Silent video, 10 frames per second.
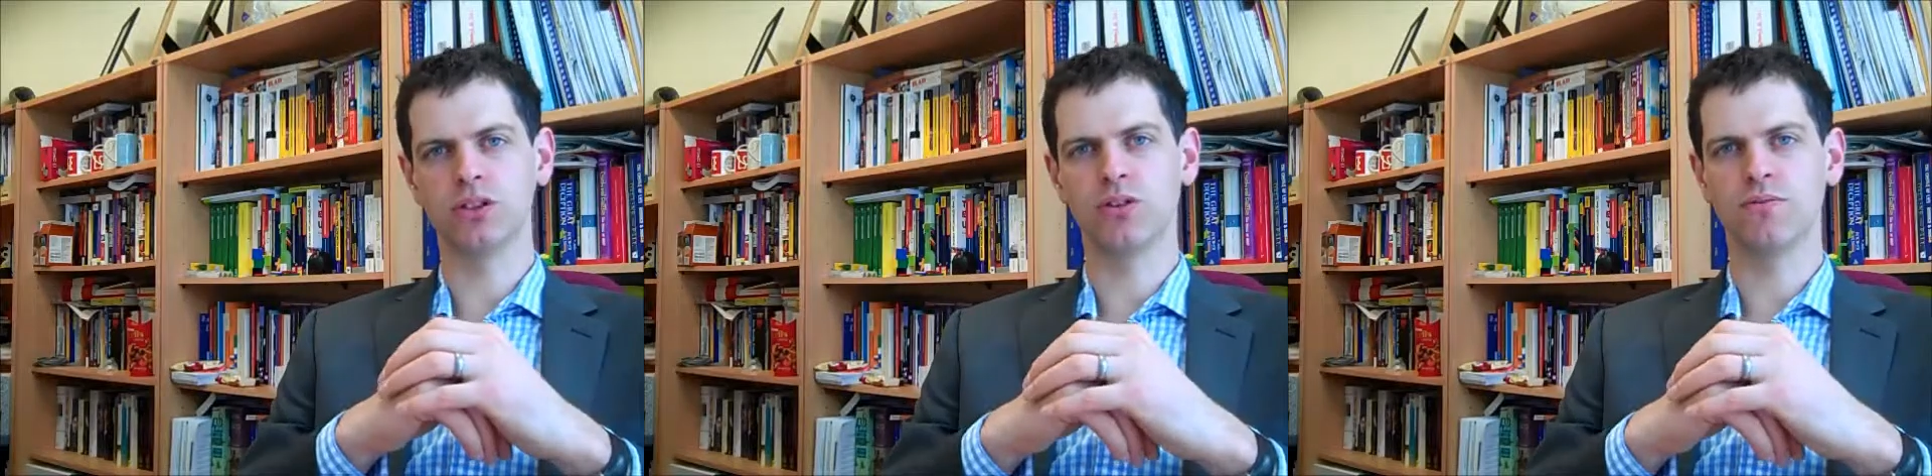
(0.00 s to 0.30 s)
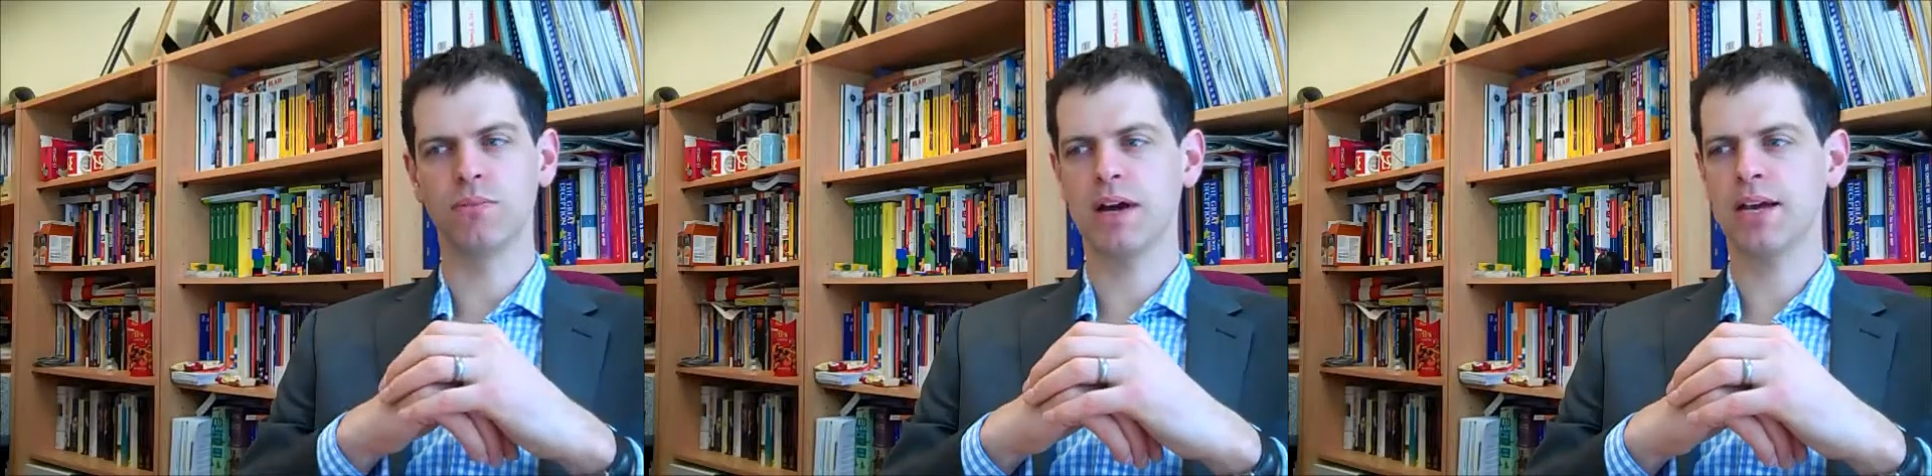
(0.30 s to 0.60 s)
that you've
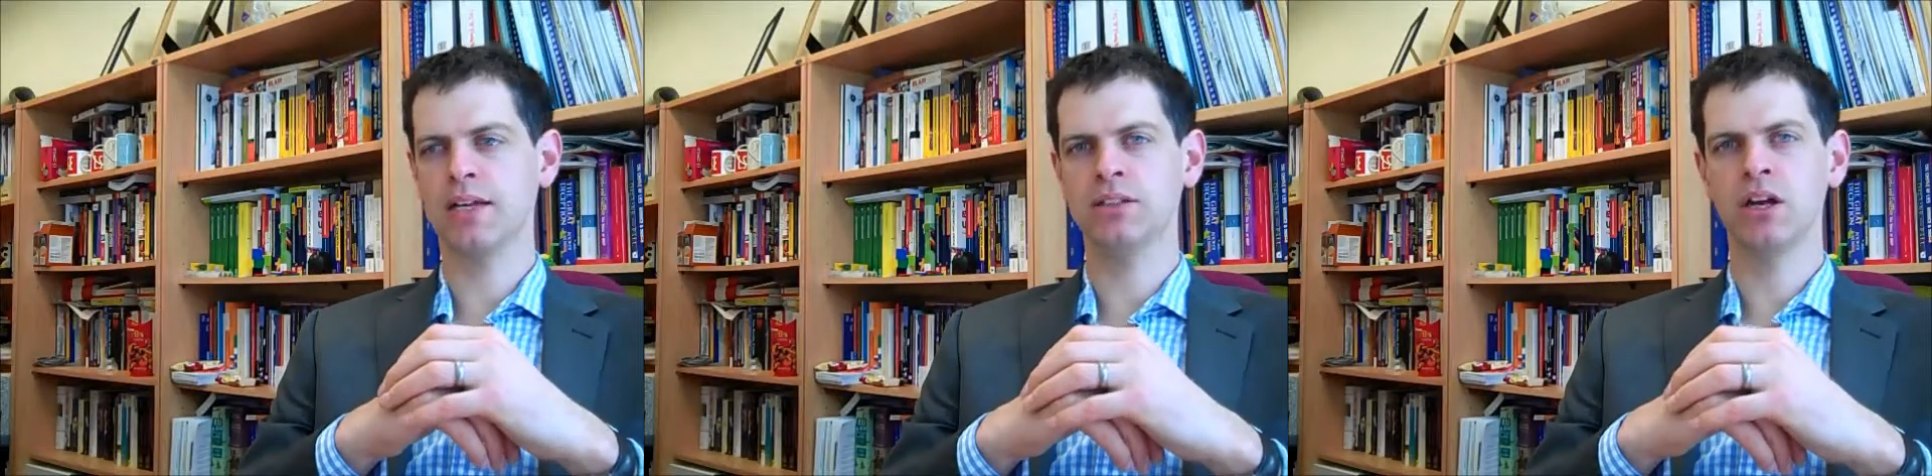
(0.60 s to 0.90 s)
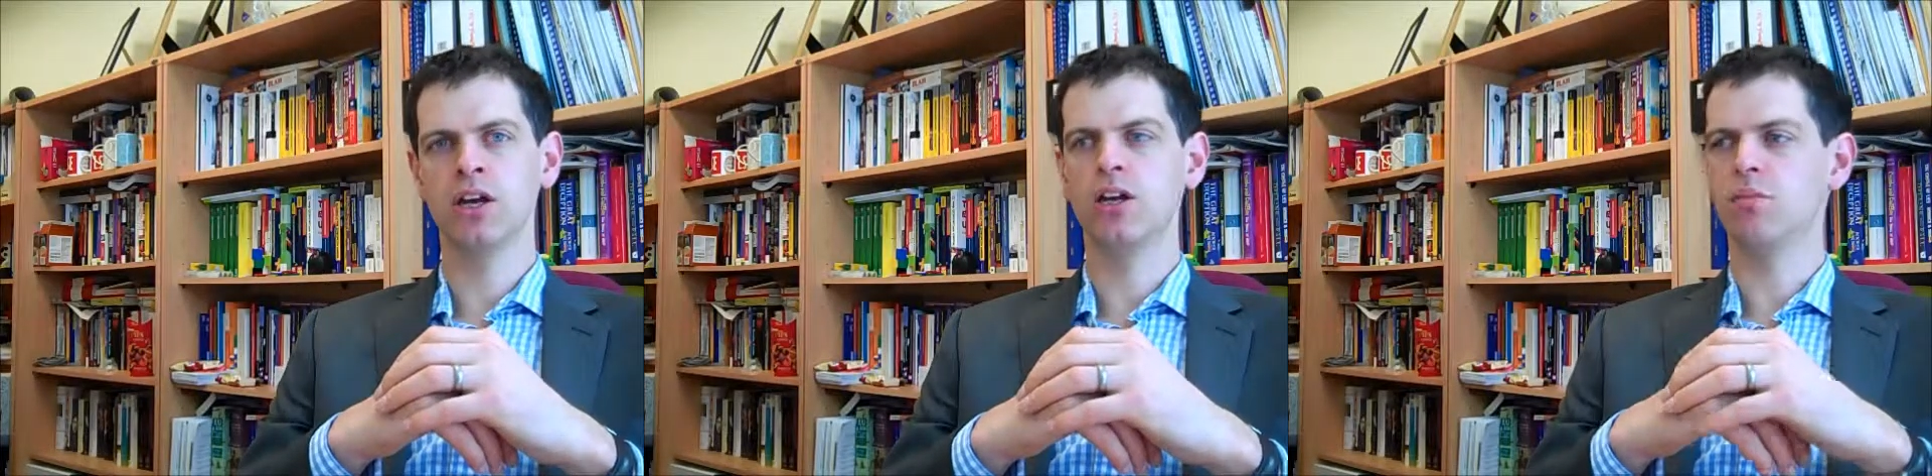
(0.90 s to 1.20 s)
made,
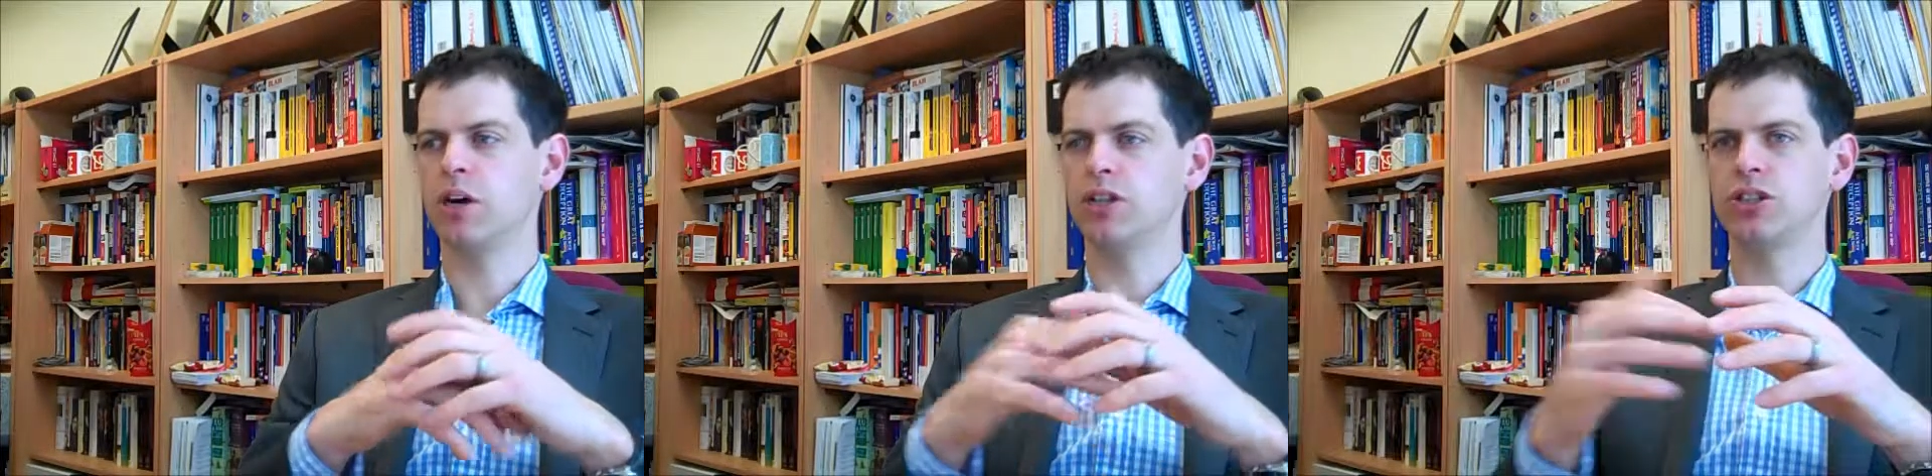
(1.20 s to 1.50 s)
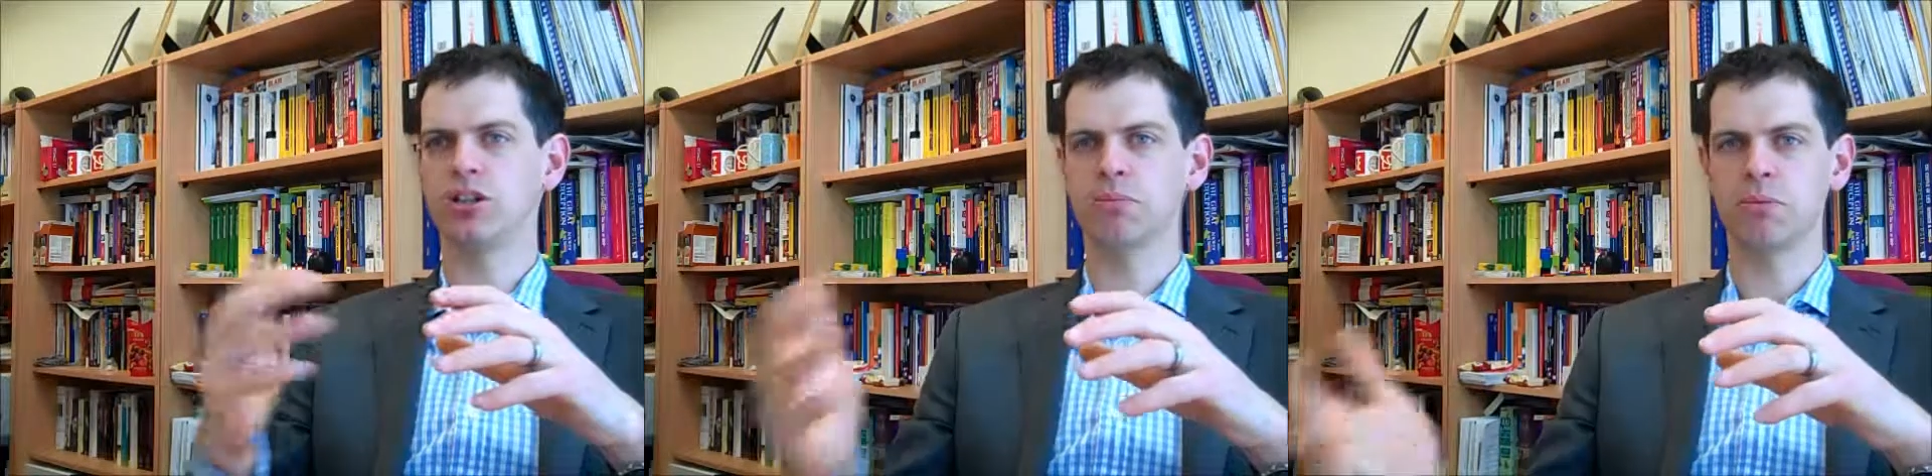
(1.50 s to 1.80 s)
you might
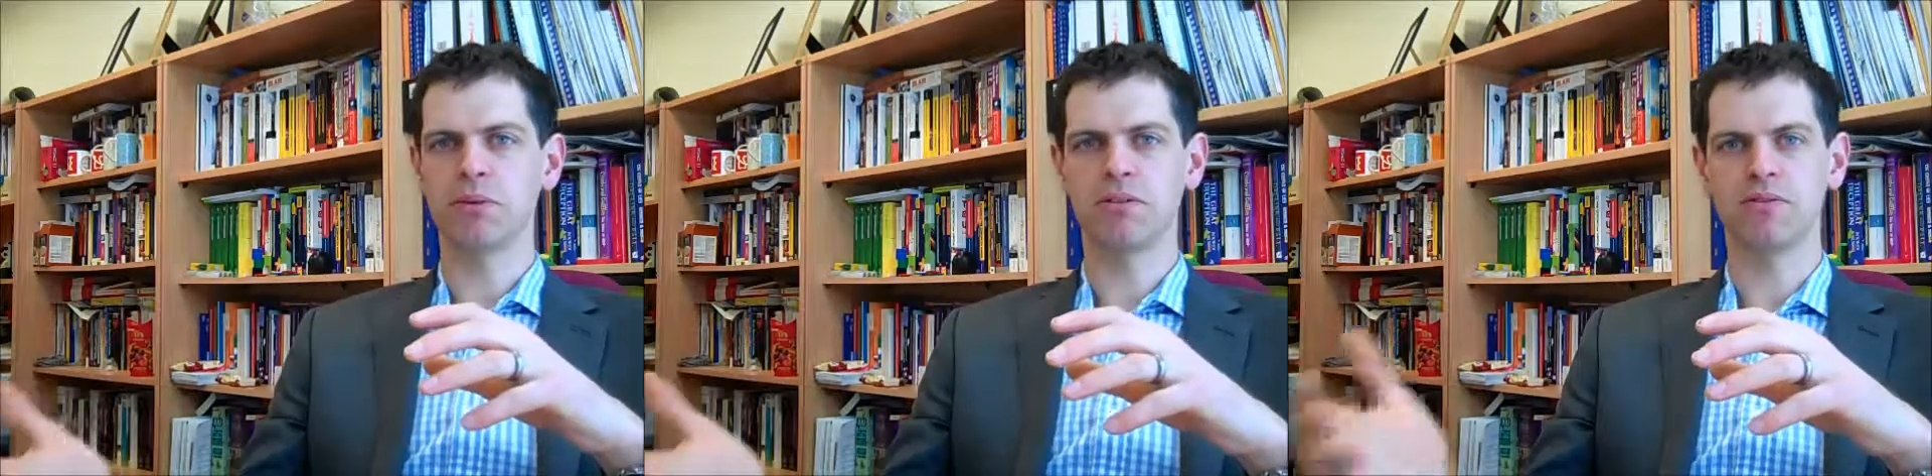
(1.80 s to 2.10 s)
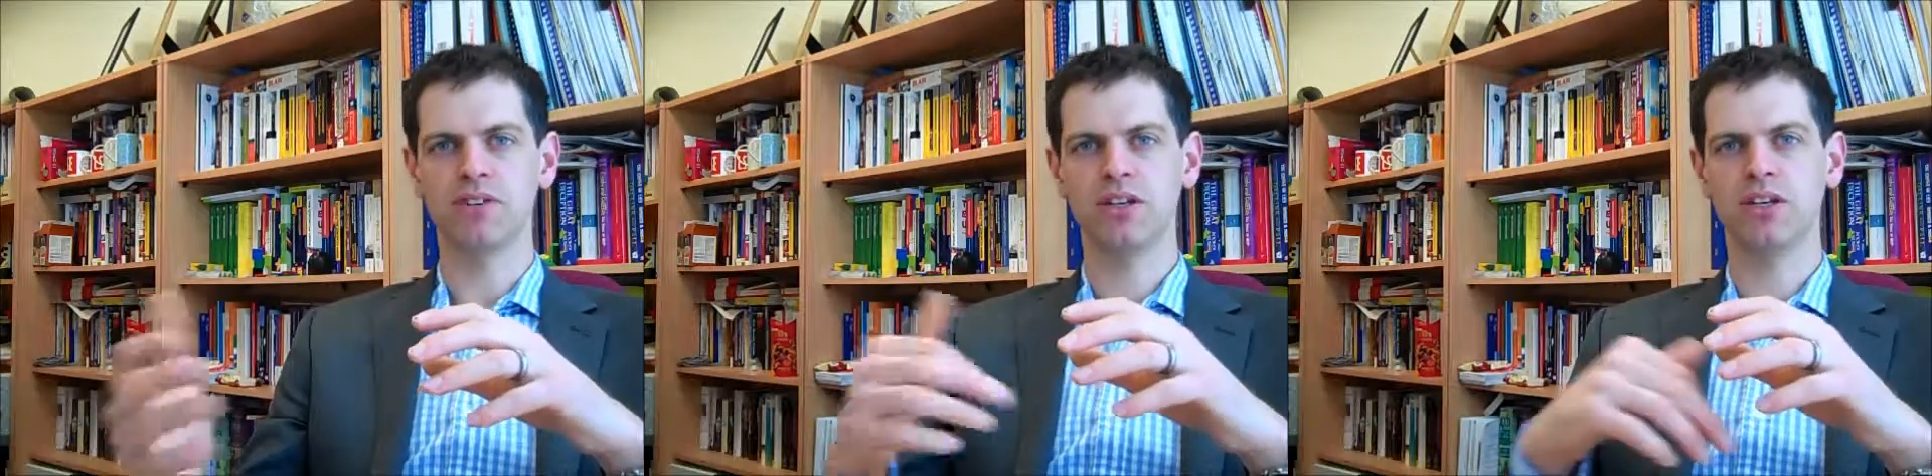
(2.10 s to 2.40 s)
show them a bit of
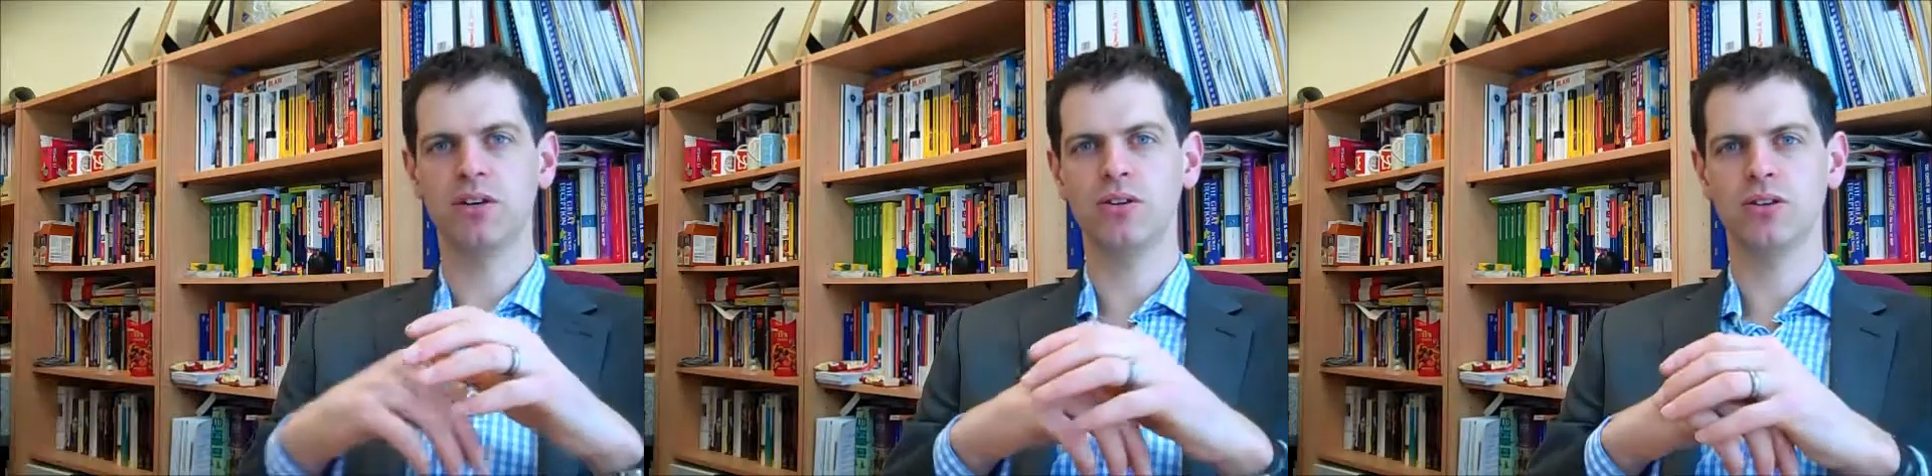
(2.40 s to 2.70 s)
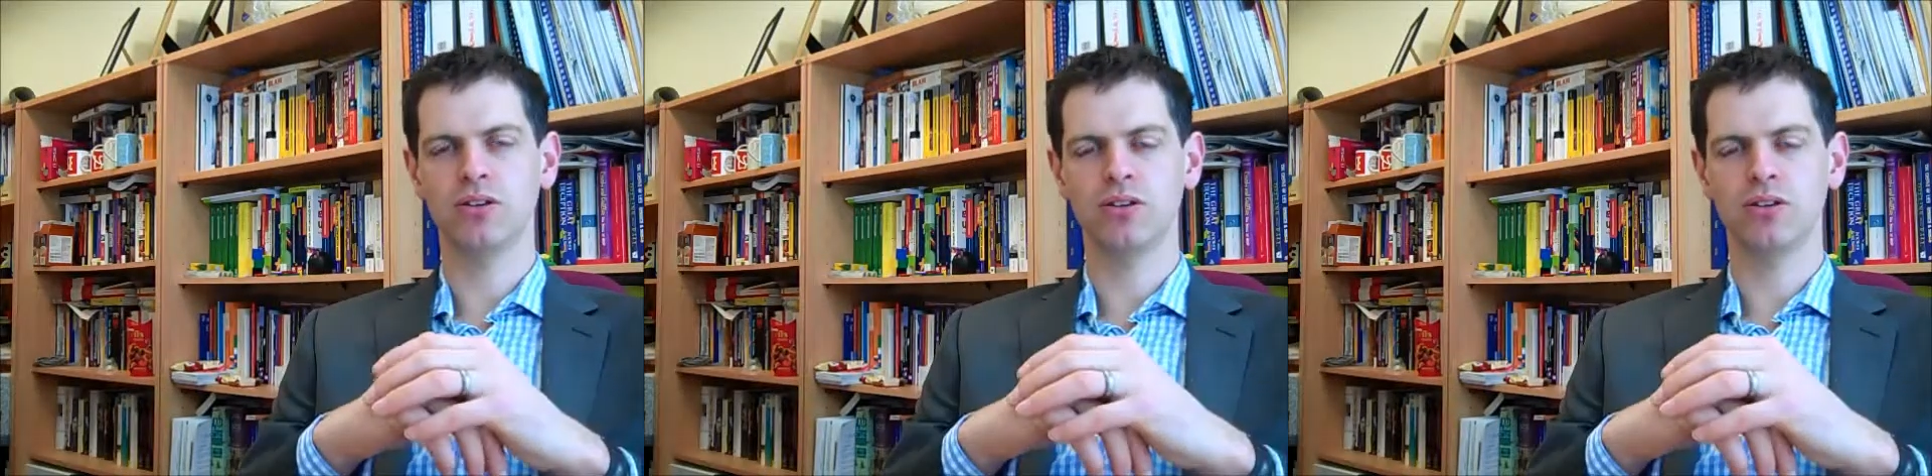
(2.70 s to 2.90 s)
video that